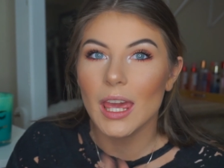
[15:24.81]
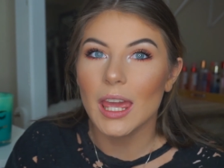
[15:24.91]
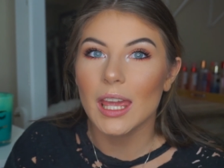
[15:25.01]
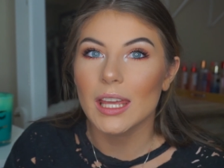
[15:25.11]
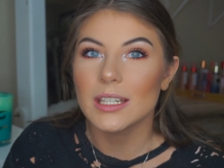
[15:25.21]

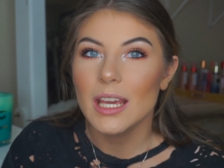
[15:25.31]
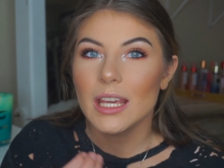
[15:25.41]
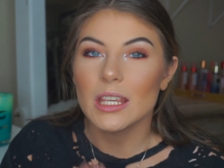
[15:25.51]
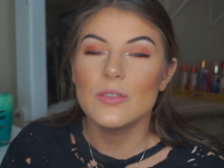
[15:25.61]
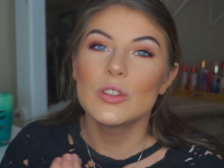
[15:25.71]
and
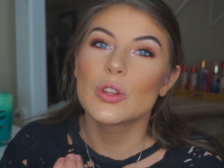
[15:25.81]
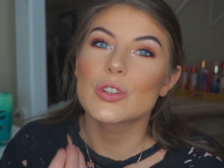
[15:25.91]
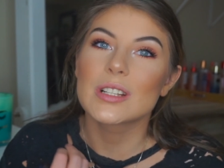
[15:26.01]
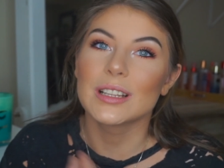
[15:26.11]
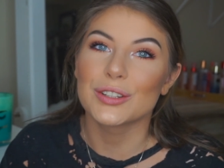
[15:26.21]
even though
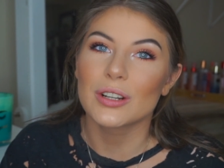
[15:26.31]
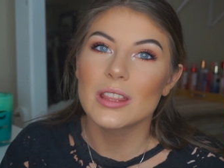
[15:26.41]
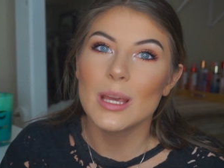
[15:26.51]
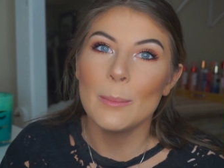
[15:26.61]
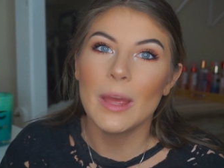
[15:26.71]
there's glitter in
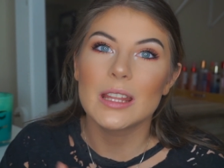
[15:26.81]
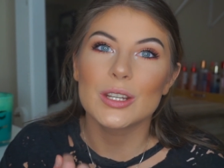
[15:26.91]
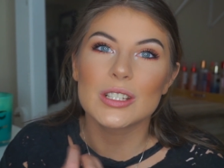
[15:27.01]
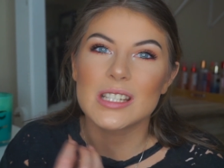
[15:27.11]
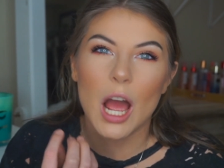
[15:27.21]
them,
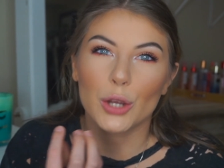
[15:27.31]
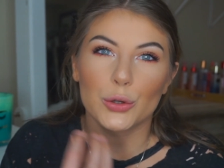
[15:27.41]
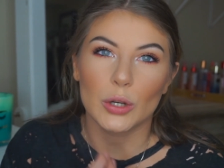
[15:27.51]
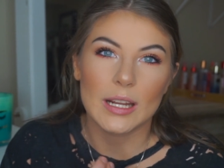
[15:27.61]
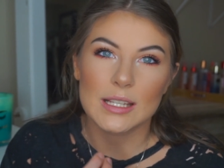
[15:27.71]
it's not gritty.